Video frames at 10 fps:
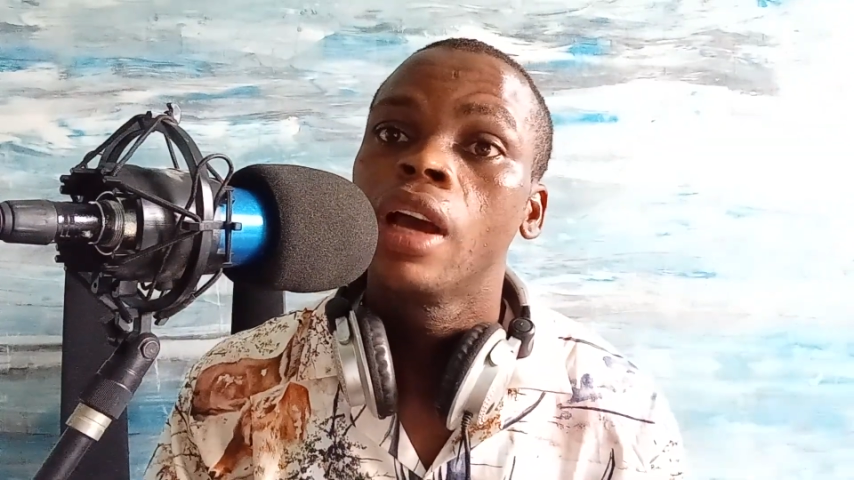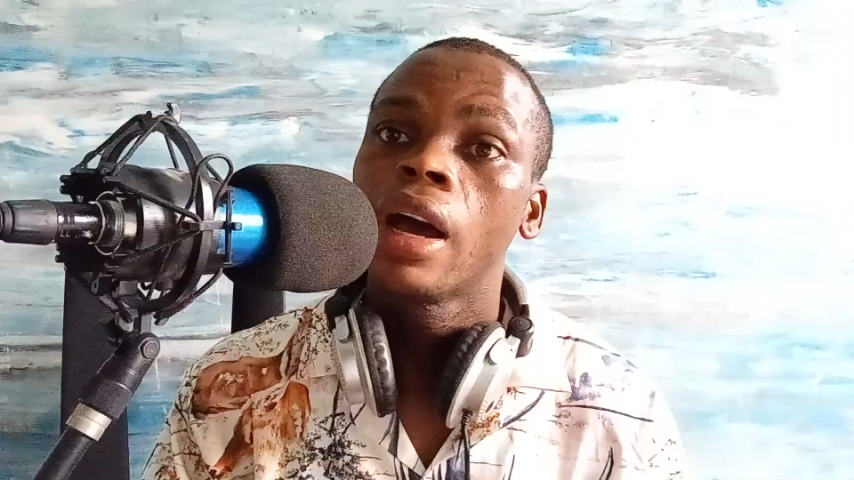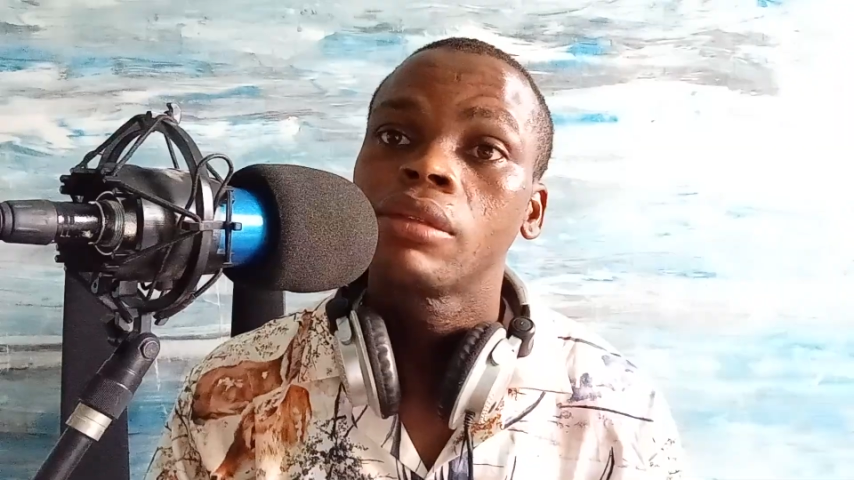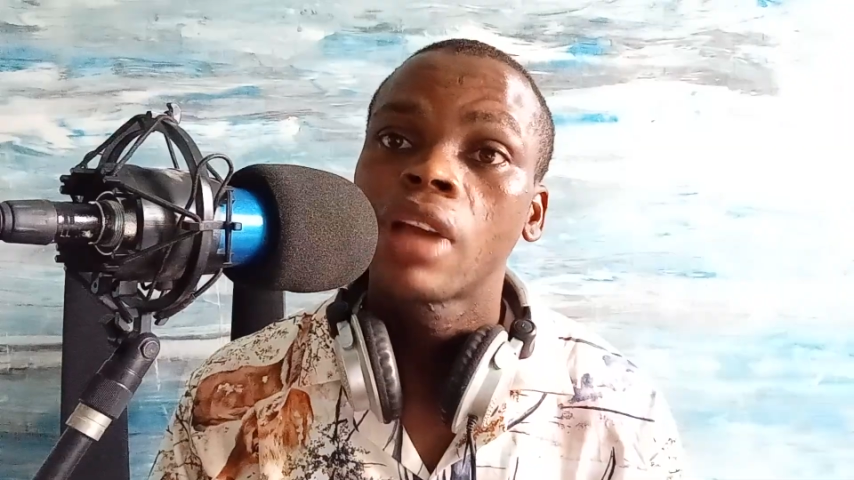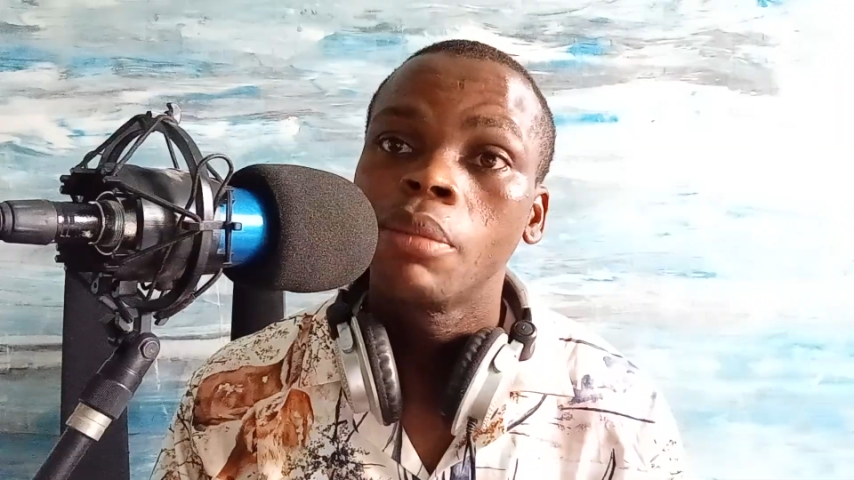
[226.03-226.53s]

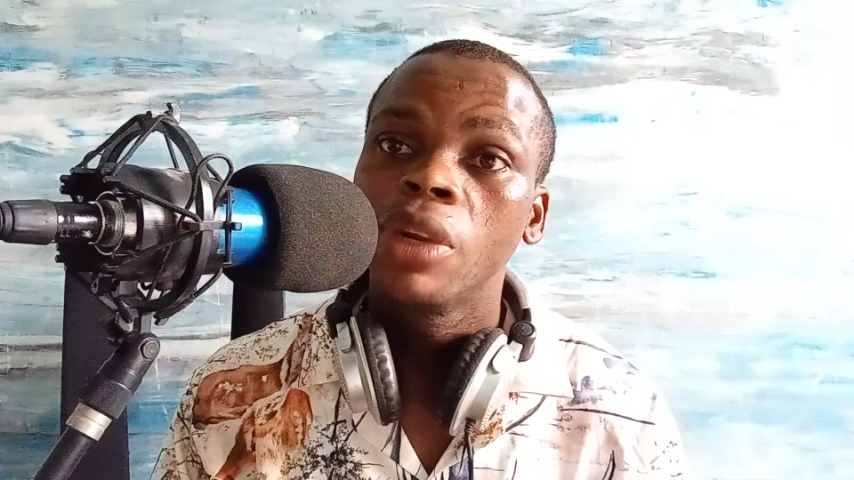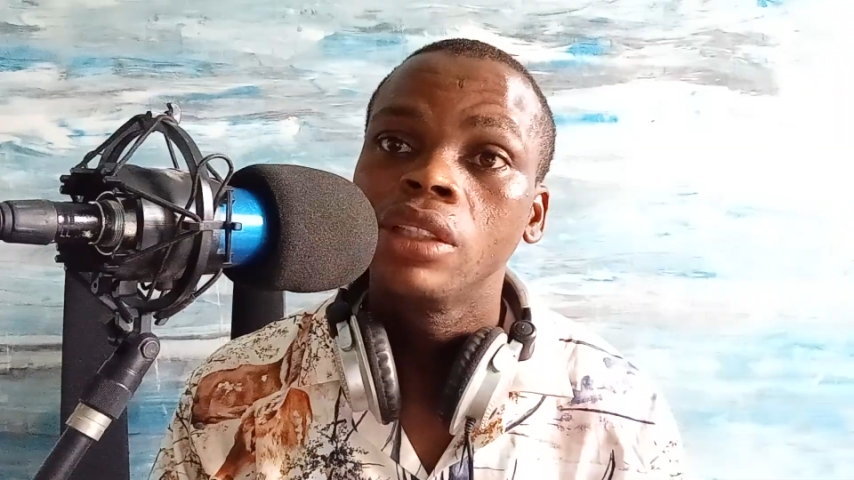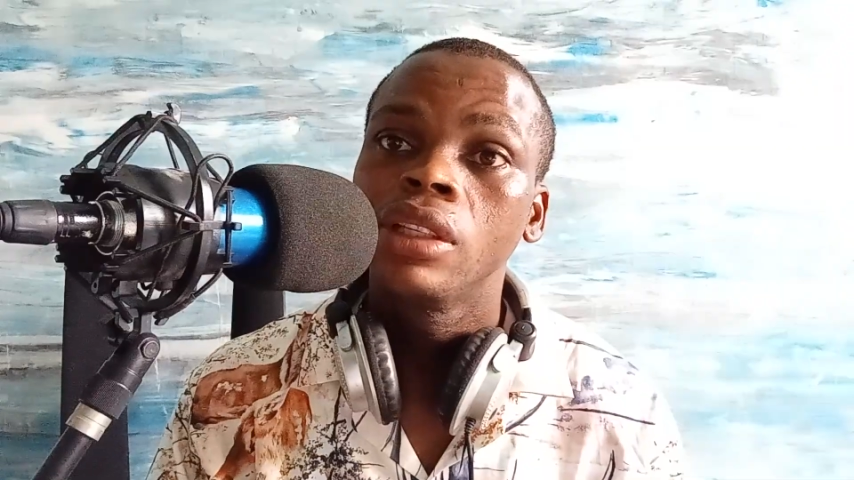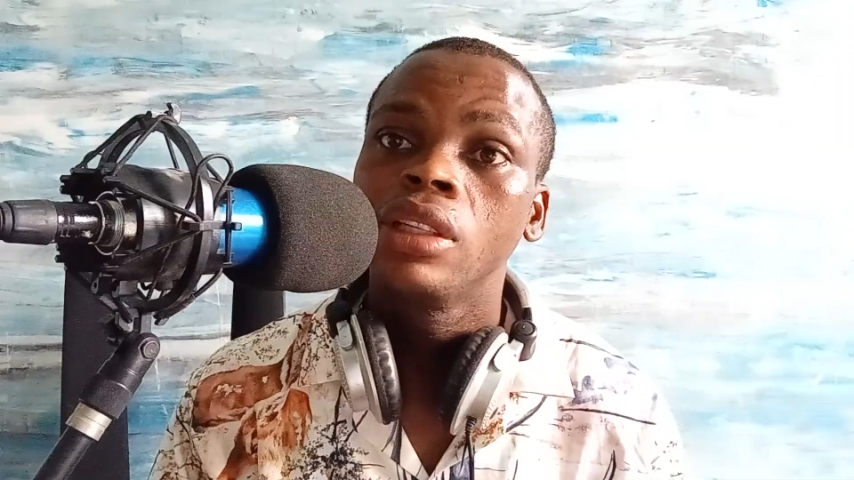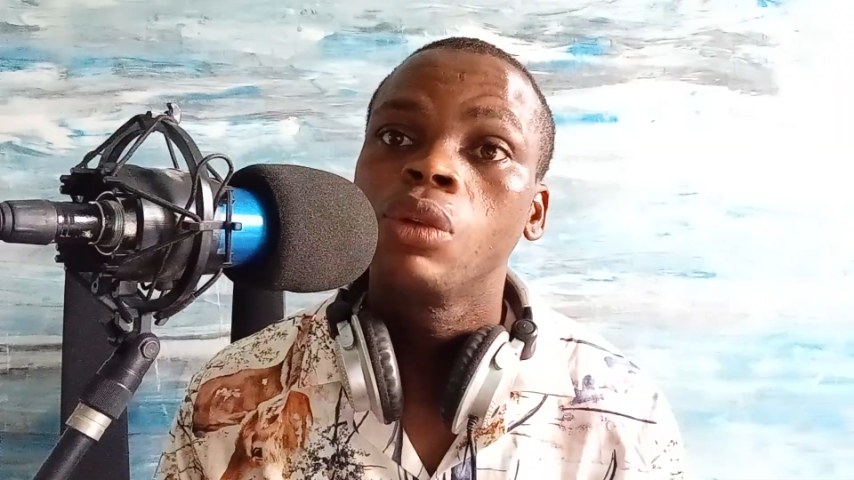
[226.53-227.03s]
After
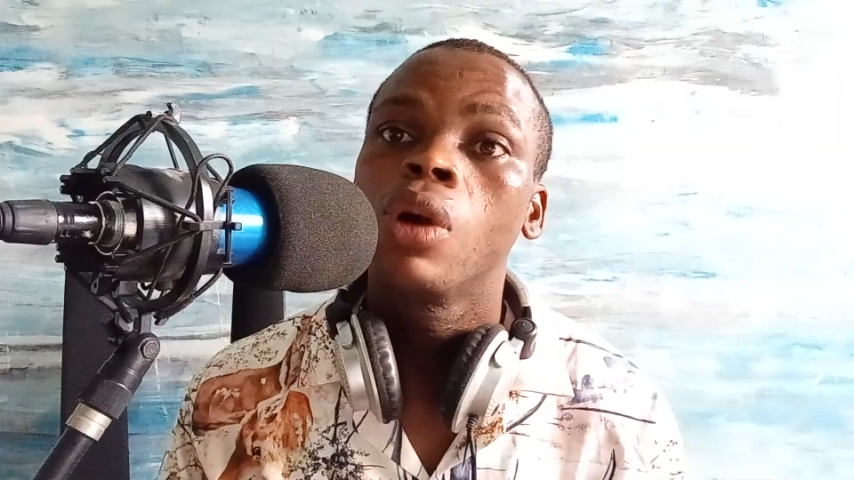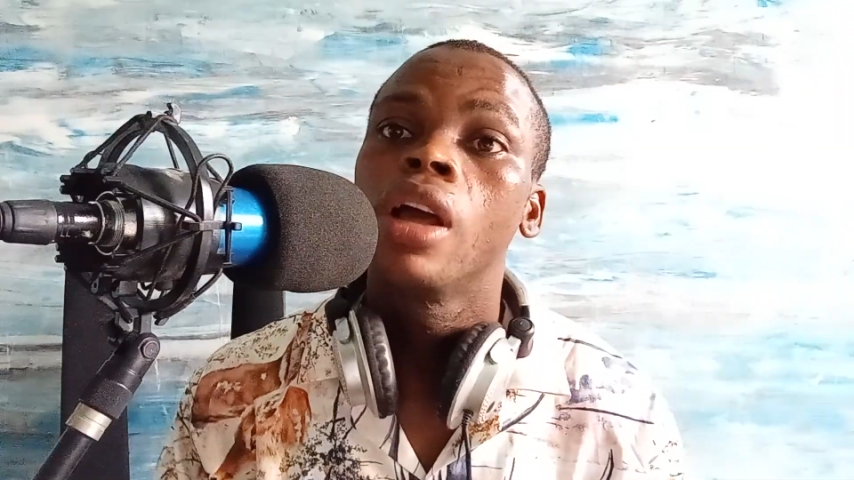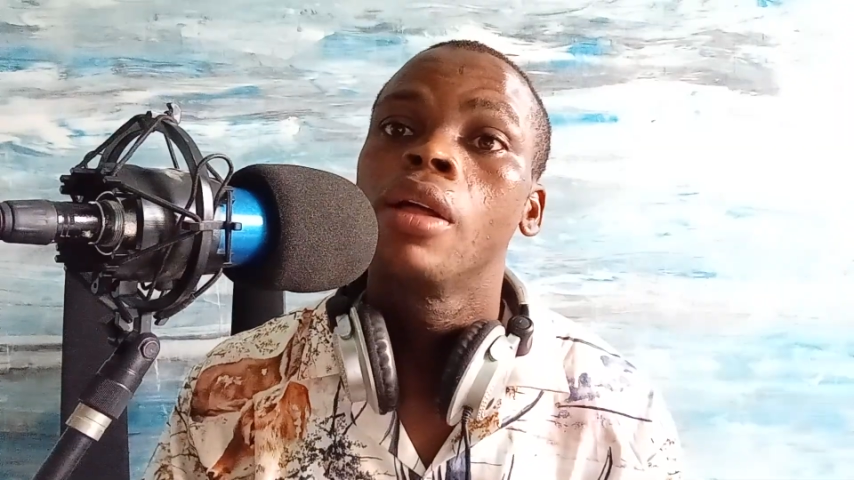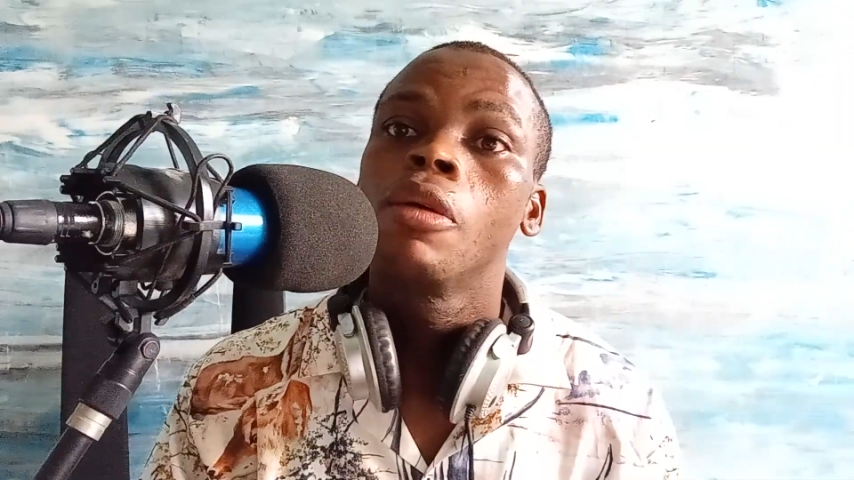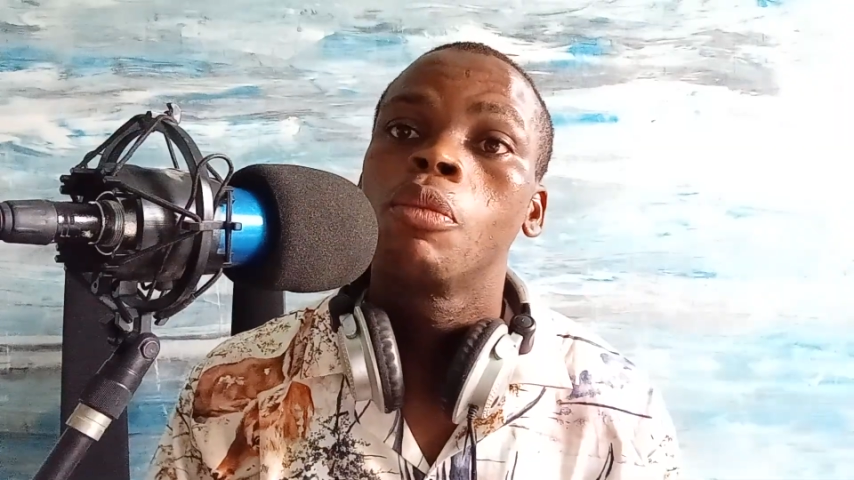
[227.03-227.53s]
blending it well,